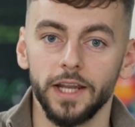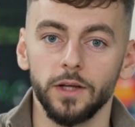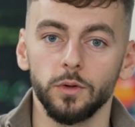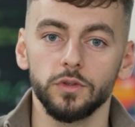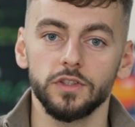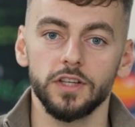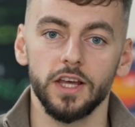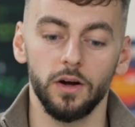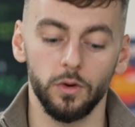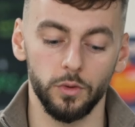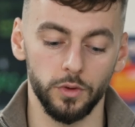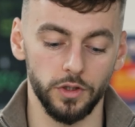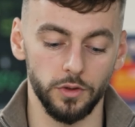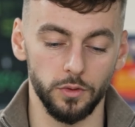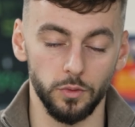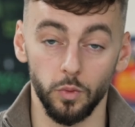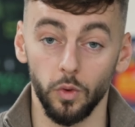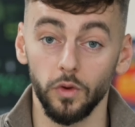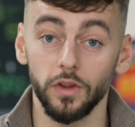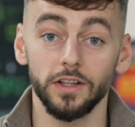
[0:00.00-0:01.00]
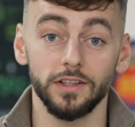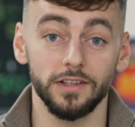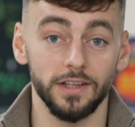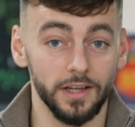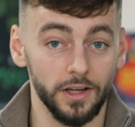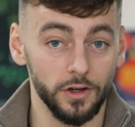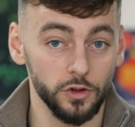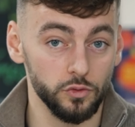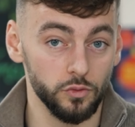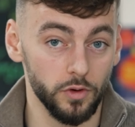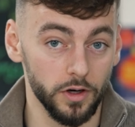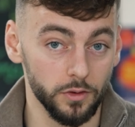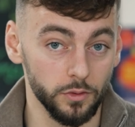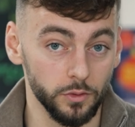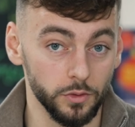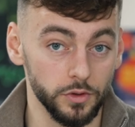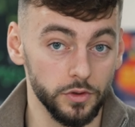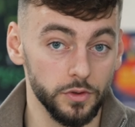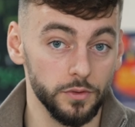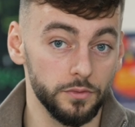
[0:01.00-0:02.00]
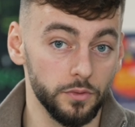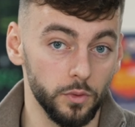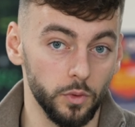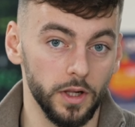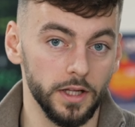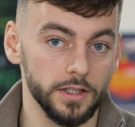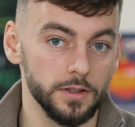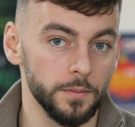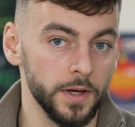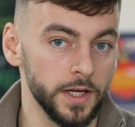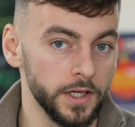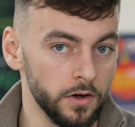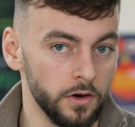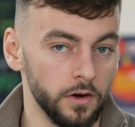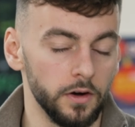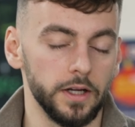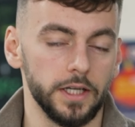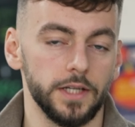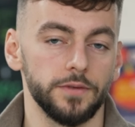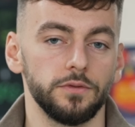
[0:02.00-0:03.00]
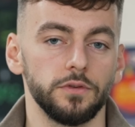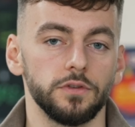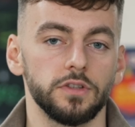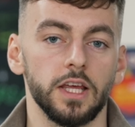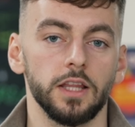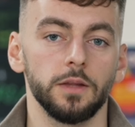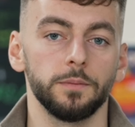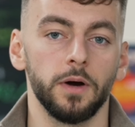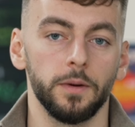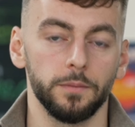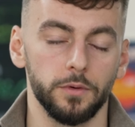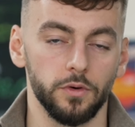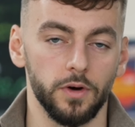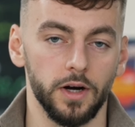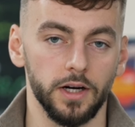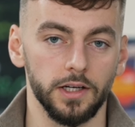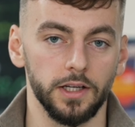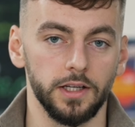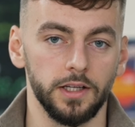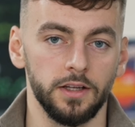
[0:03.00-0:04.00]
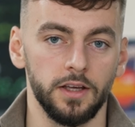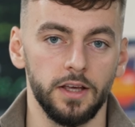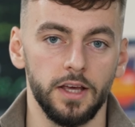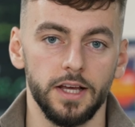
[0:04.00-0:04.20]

and it will tell you what the DNS records for that domain are and if you set them up correctly.